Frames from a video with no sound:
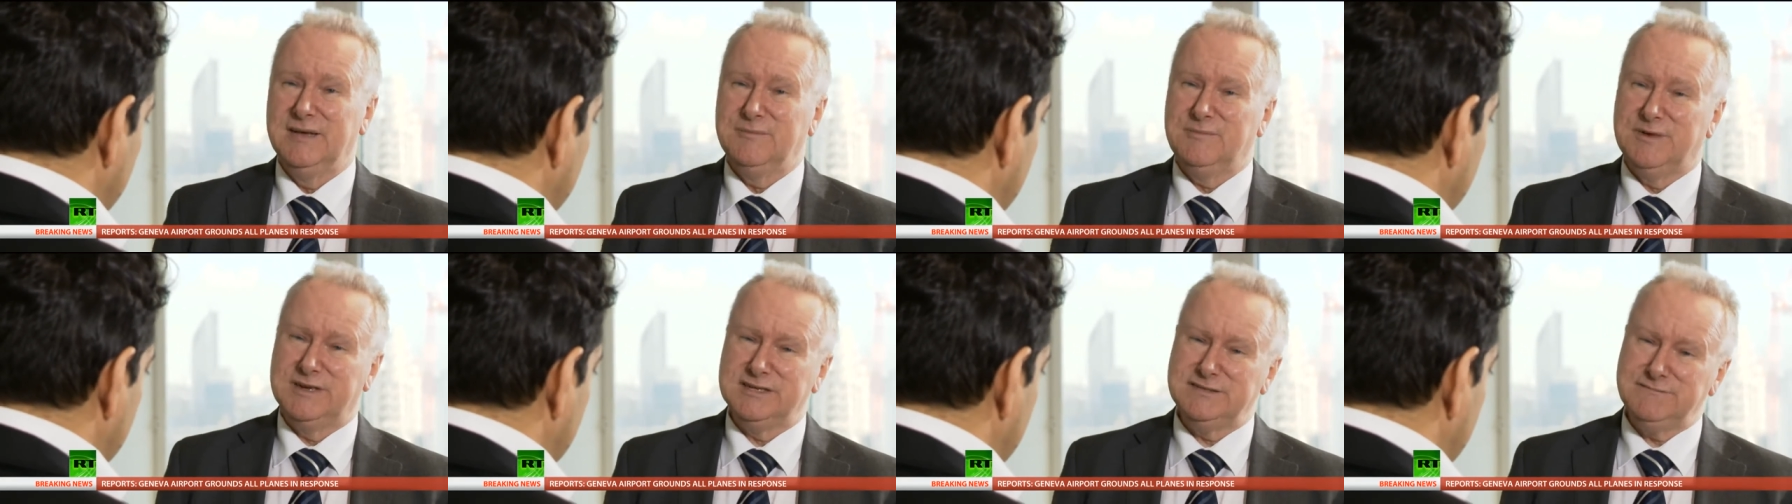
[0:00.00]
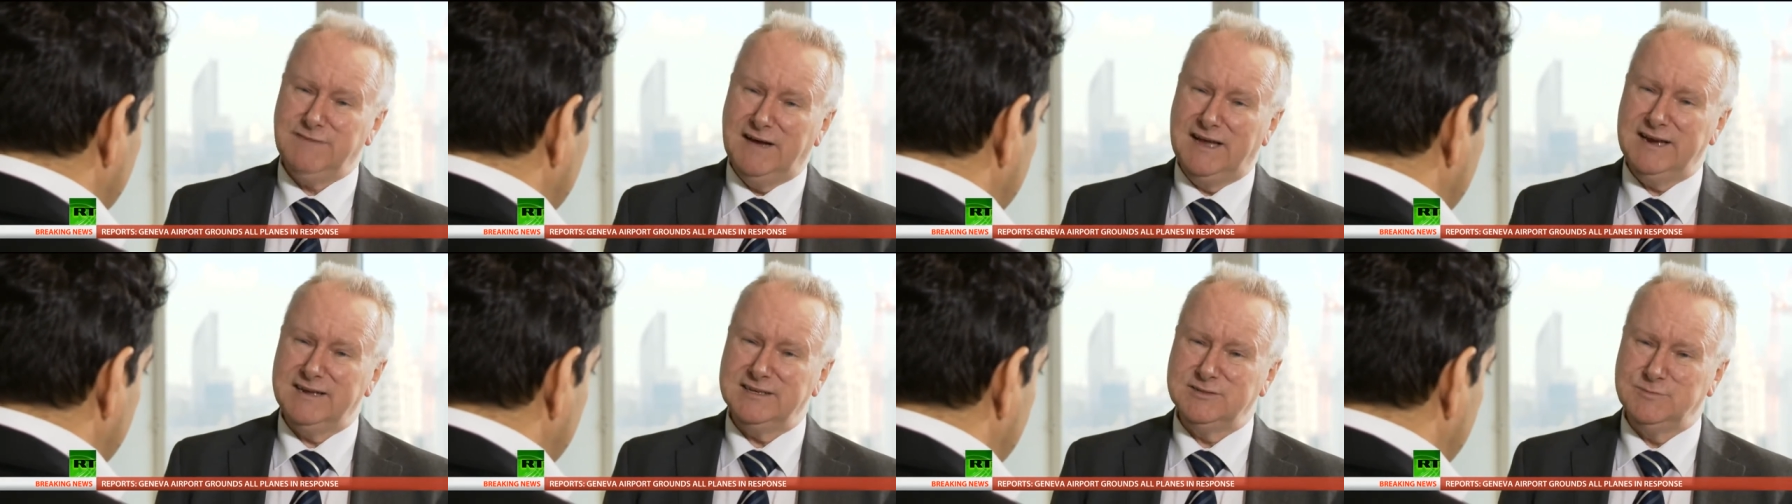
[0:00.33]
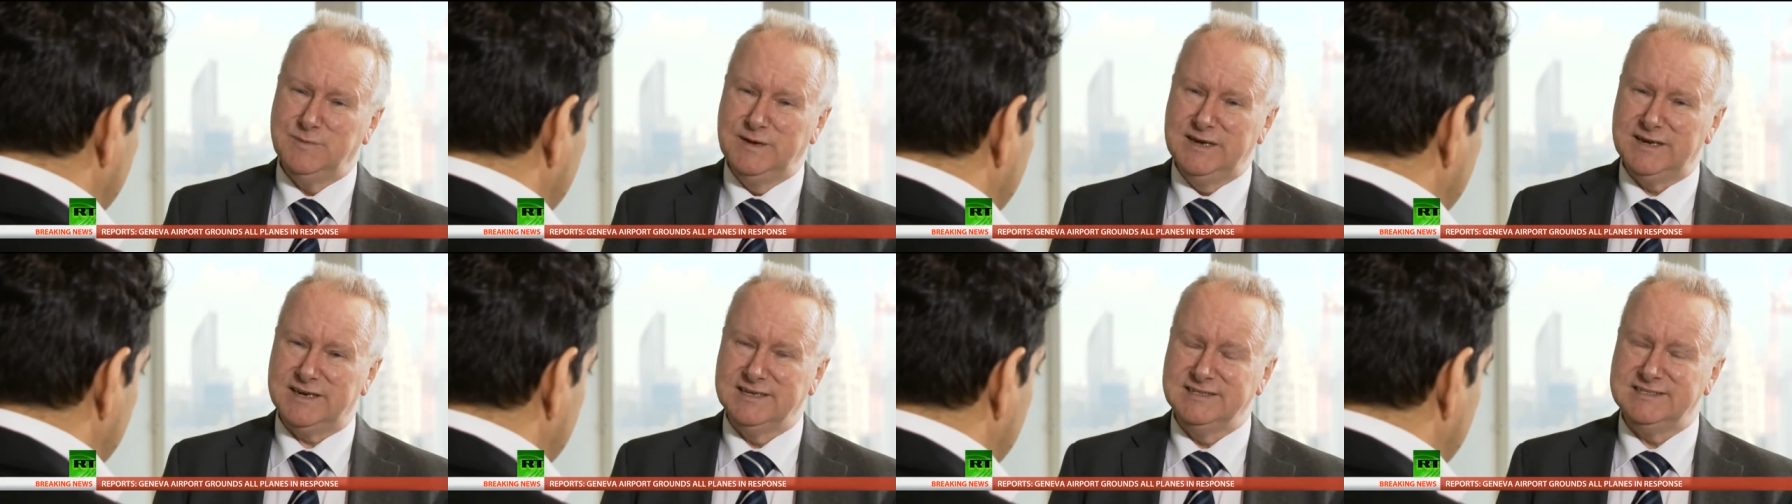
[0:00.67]
But as far as
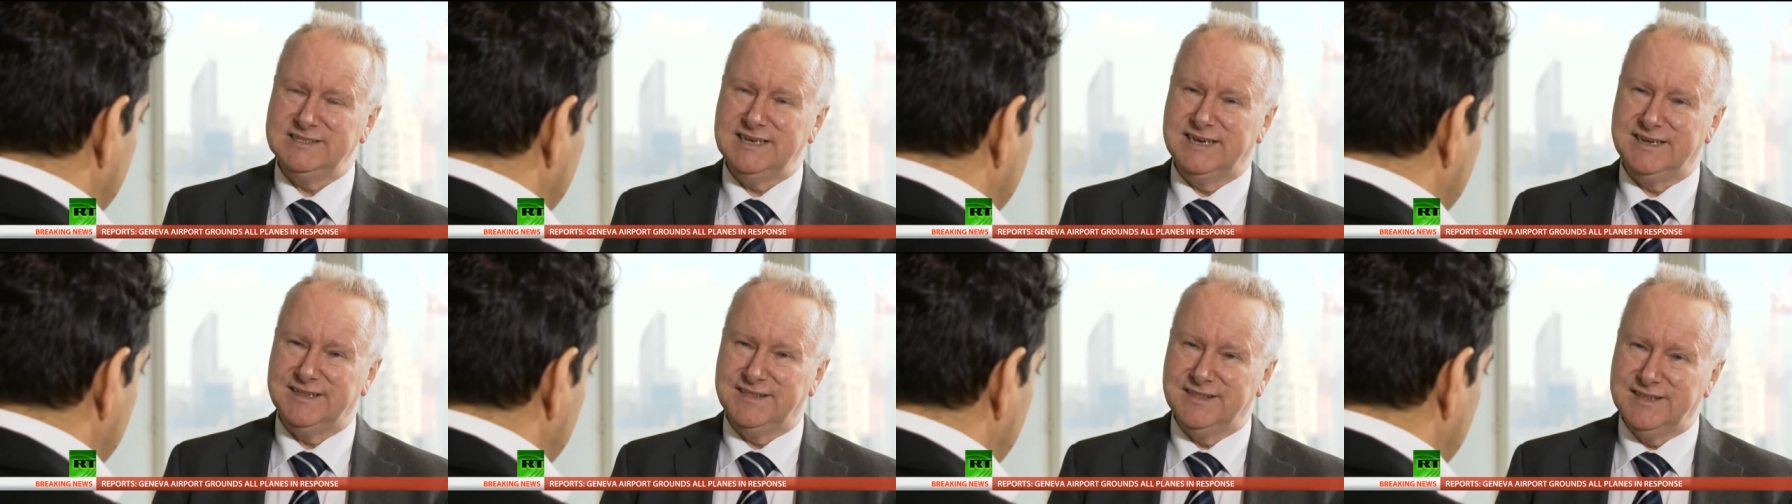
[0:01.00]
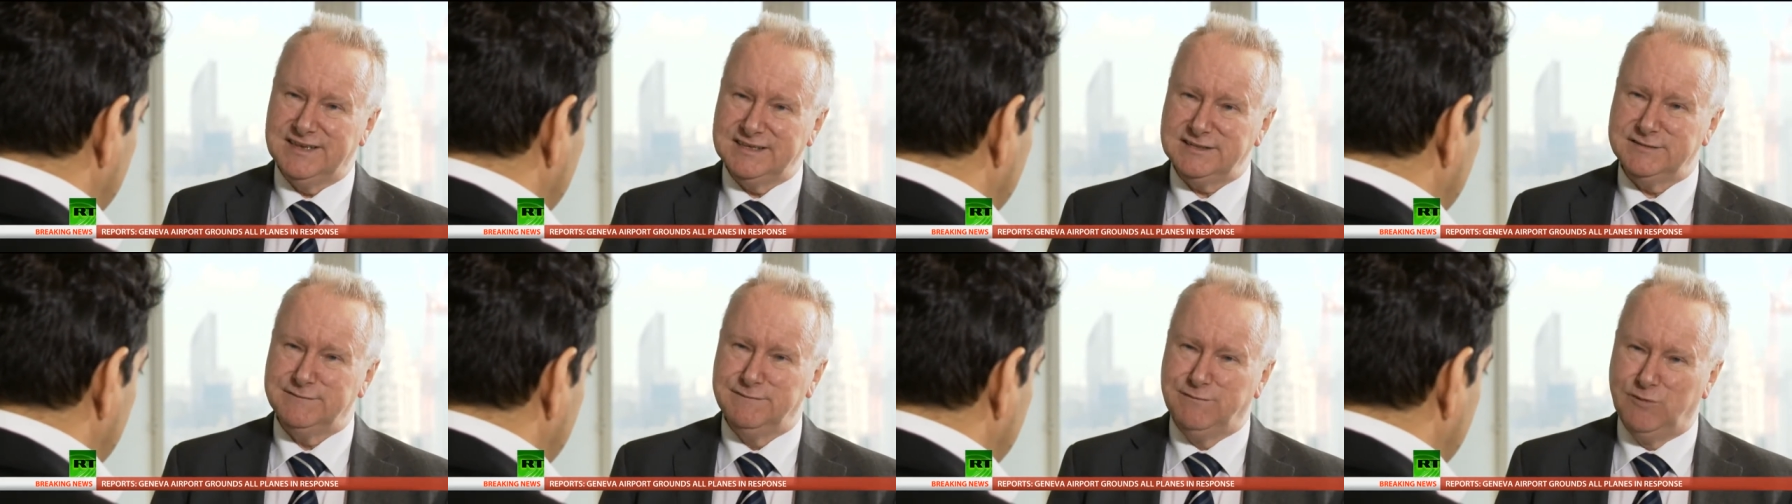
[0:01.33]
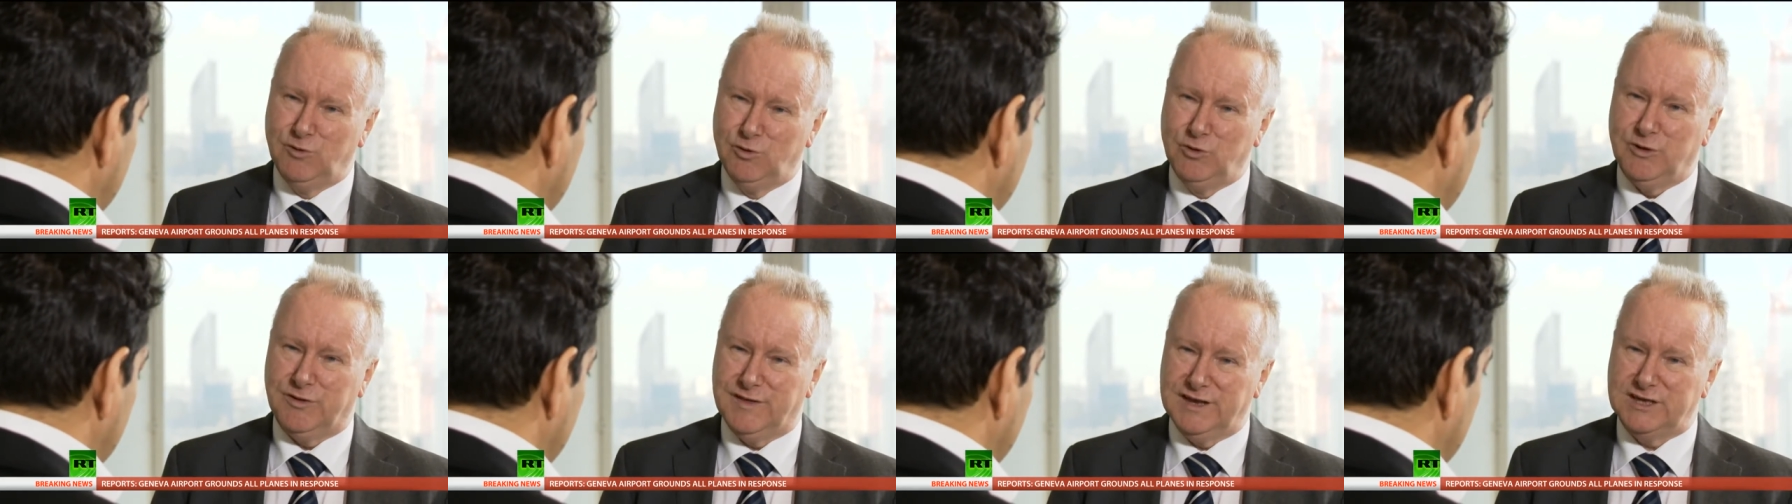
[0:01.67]
we're concerned, this
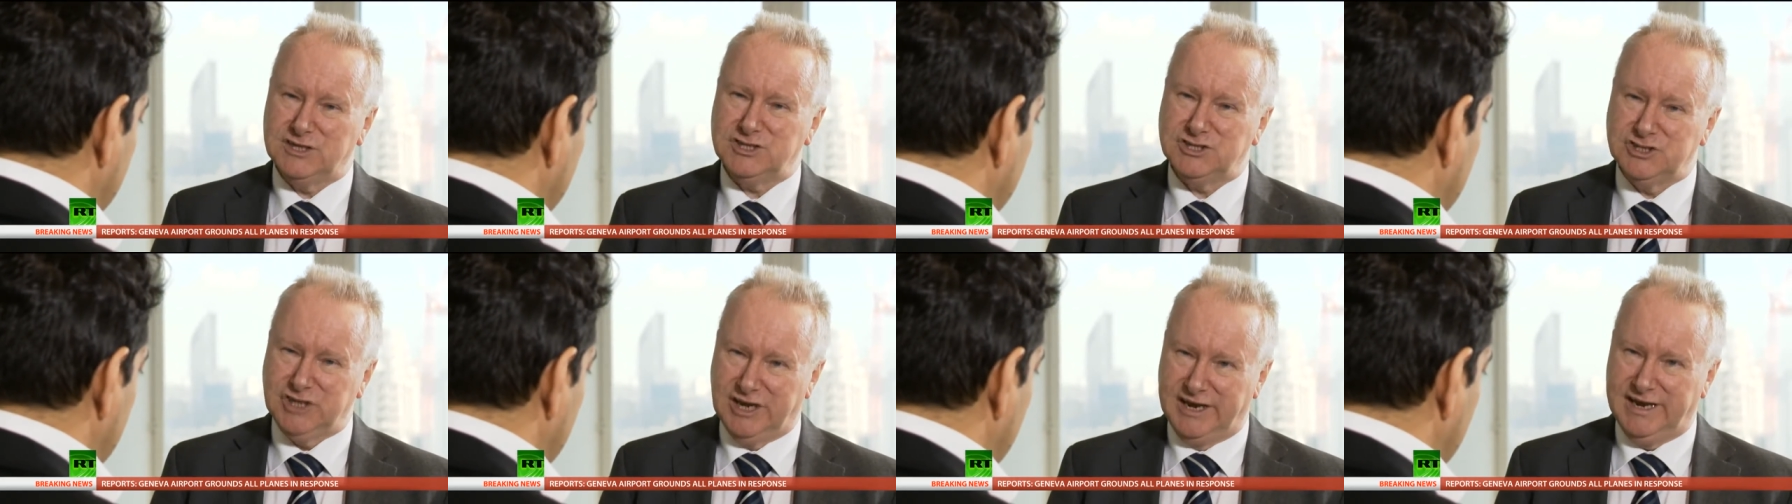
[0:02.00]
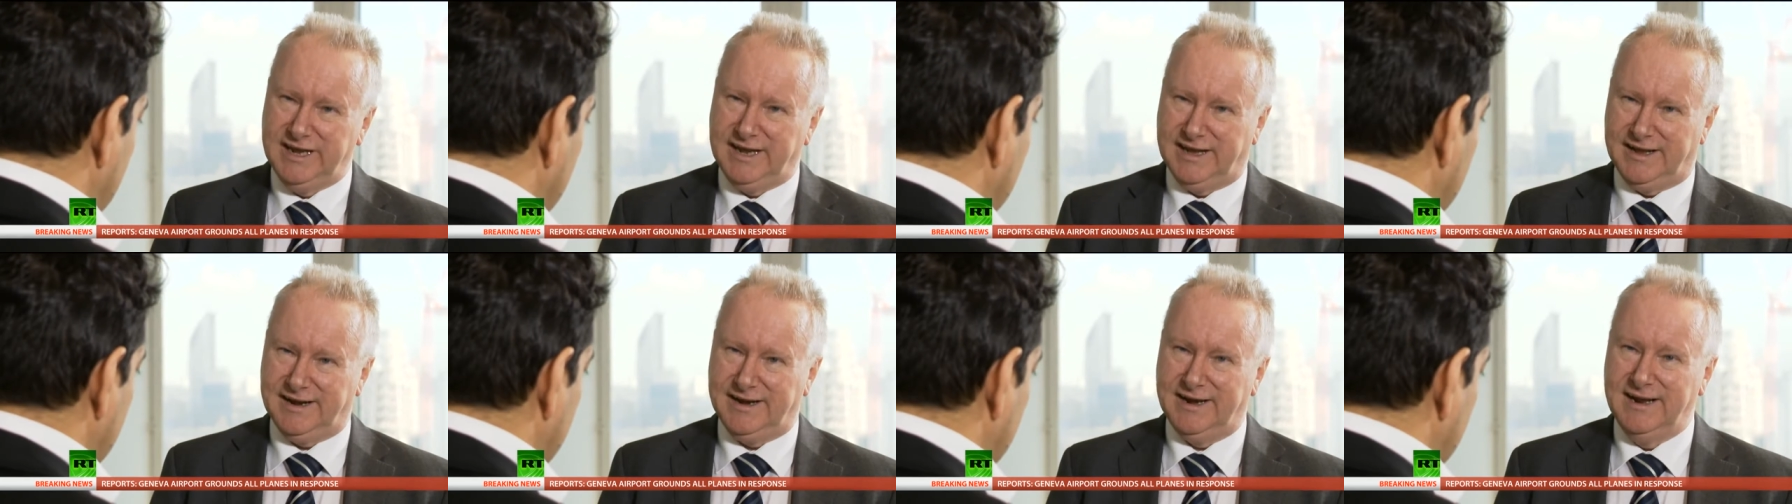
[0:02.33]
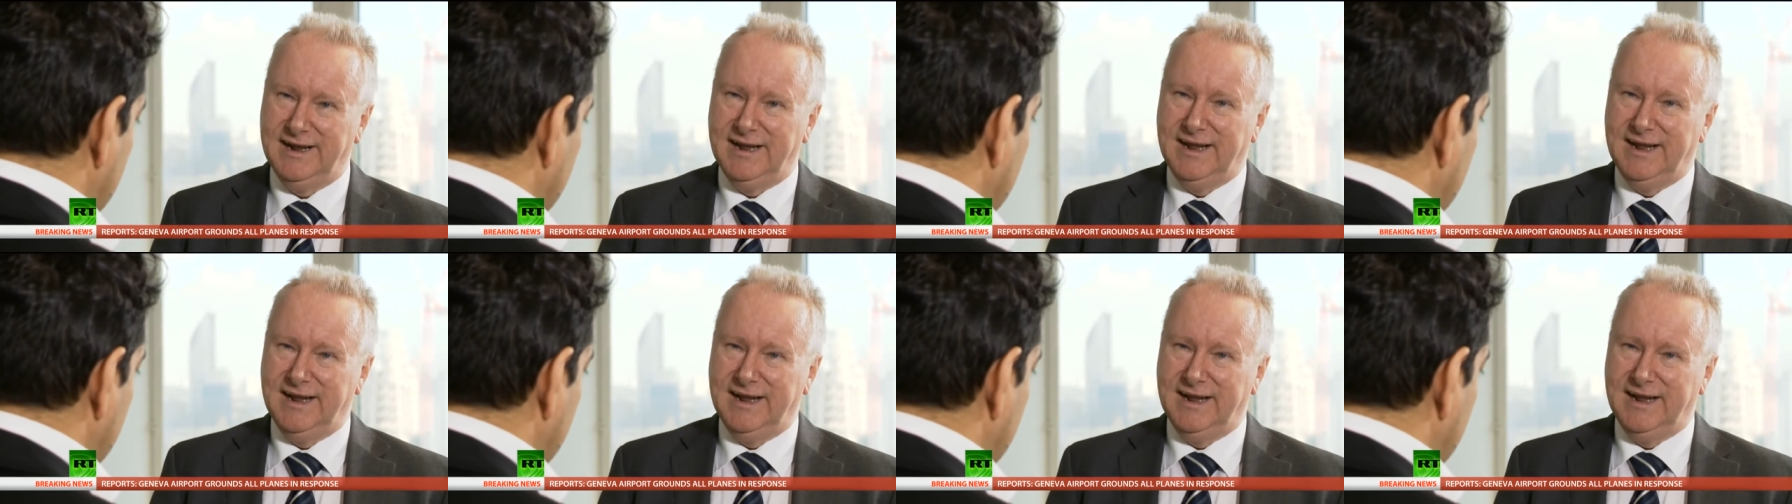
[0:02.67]
vote this year